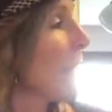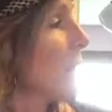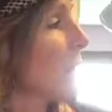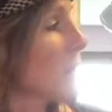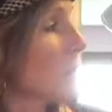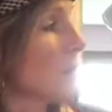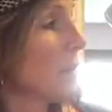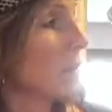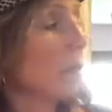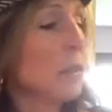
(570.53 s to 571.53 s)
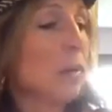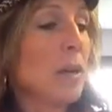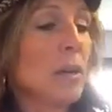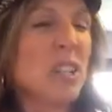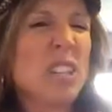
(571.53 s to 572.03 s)
And you'll also find a few
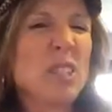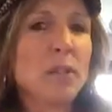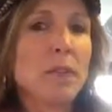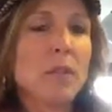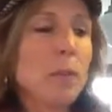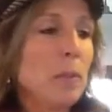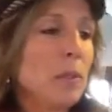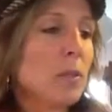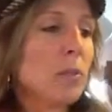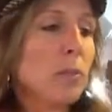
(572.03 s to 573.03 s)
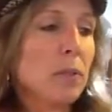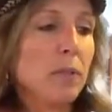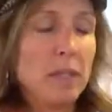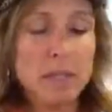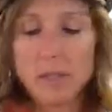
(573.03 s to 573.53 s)
other I Survived books from
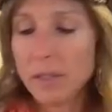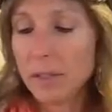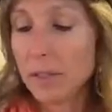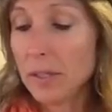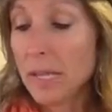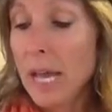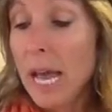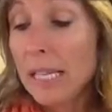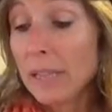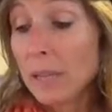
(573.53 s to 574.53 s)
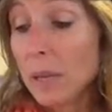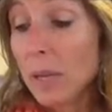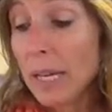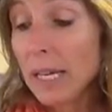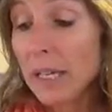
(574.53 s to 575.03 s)
previous seasons. And if you
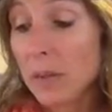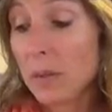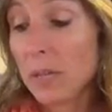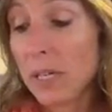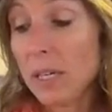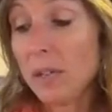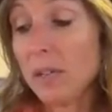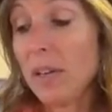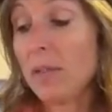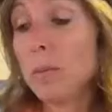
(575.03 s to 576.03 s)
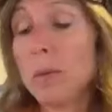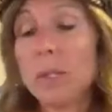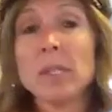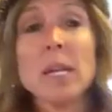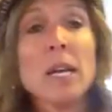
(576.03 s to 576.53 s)
like those I Survived
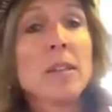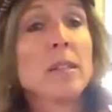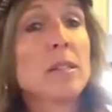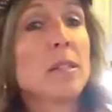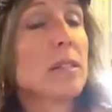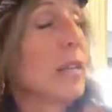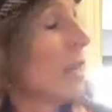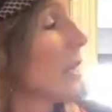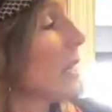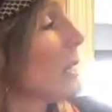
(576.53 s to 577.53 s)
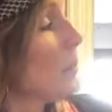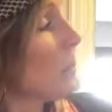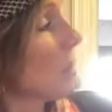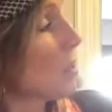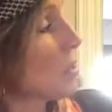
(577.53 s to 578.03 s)
books, this is a
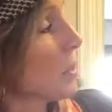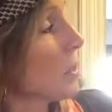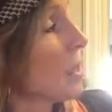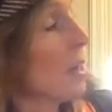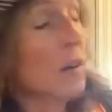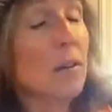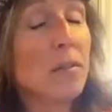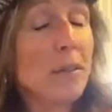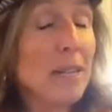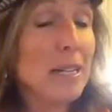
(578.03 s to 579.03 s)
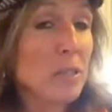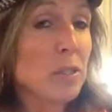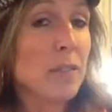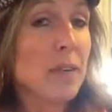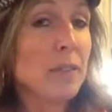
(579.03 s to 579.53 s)
compilation of I
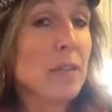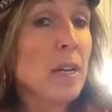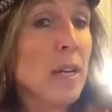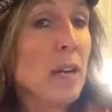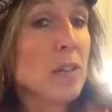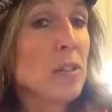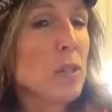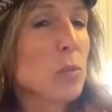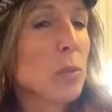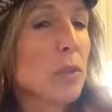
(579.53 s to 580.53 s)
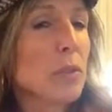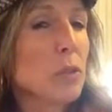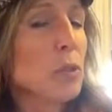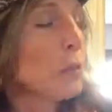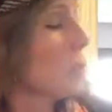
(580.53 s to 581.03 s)
Survived, and this is more of the
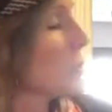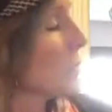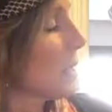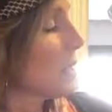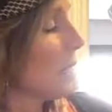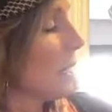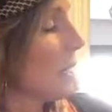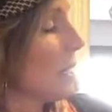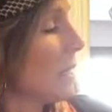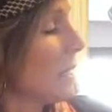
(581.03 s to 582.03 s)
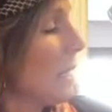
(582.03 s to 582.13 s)
true story side.